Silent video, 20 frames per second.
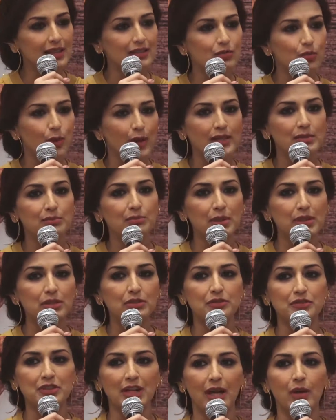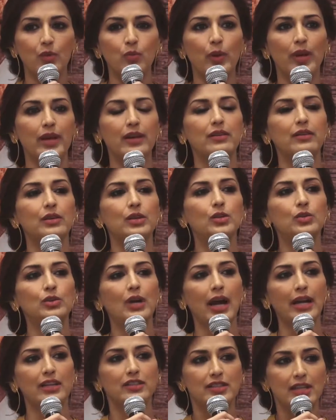that one bit of time where you,
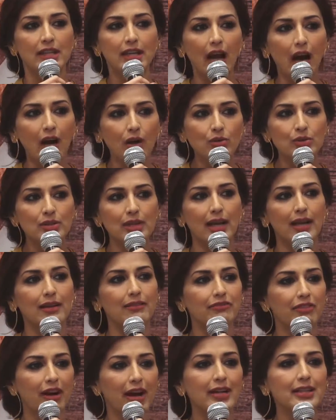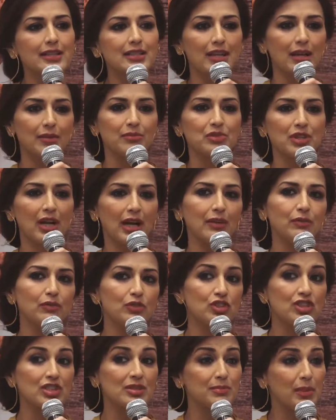I dig out and find some time,
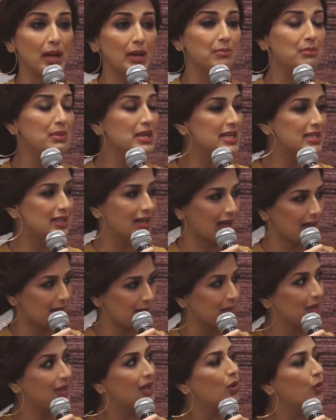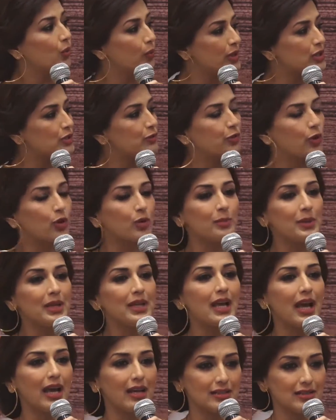which is my me time, which for
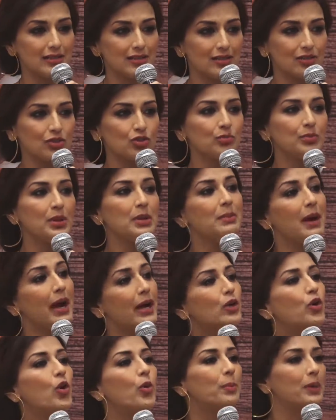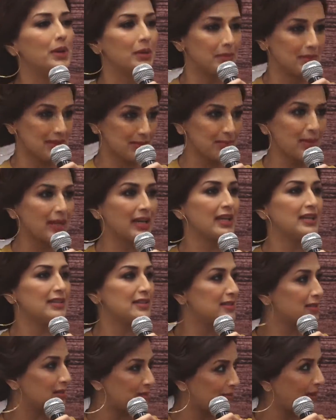me has turned to be my coping me
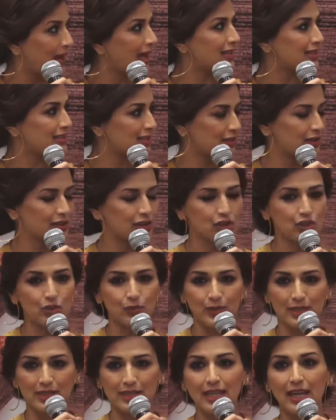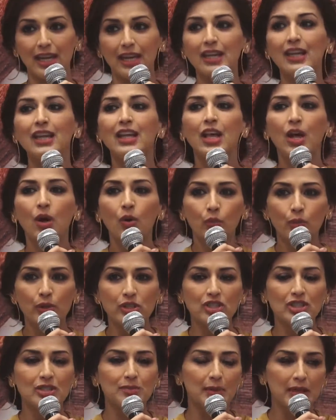mechanism, as uh, she was saying,
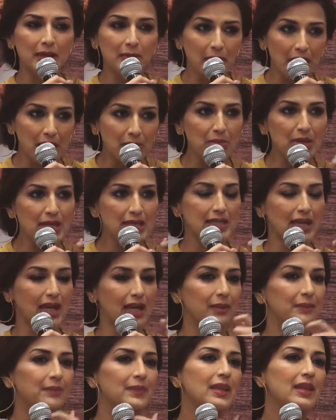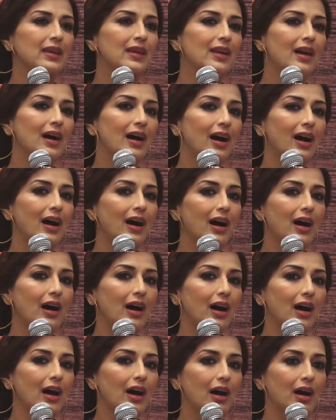which has been my me time.
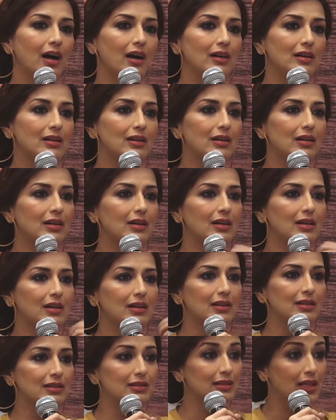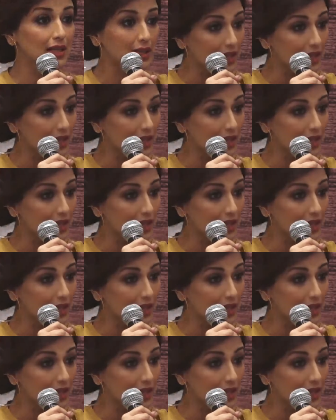Uh, the